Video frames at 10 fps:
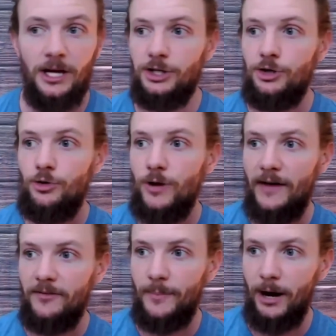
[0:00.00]
You
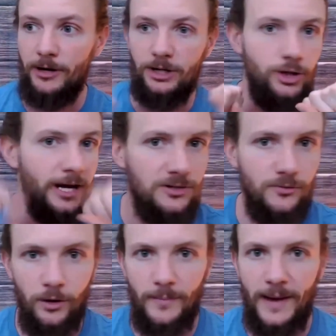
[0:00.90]
have the power to
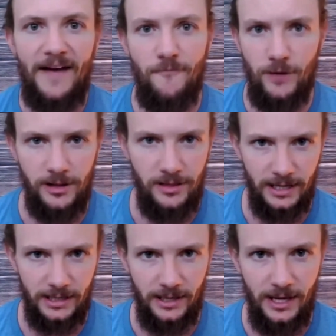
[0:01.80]
transform
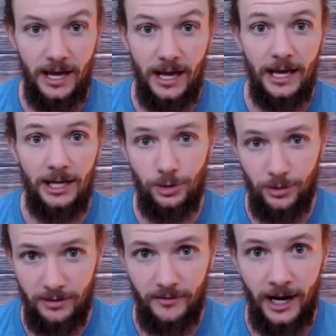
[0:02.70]
everything in
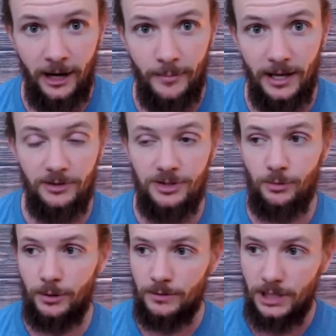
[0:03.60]
your environment. And so
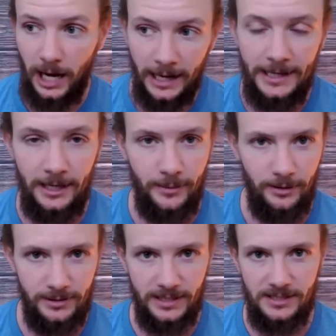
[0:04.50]
we were talking
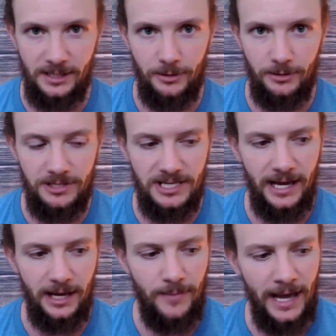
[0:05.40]
about this and we were
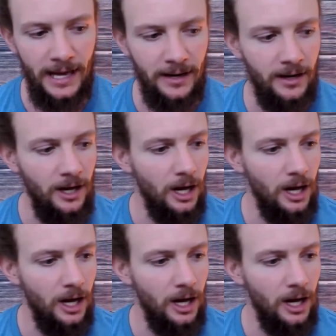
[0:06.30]
saying, man,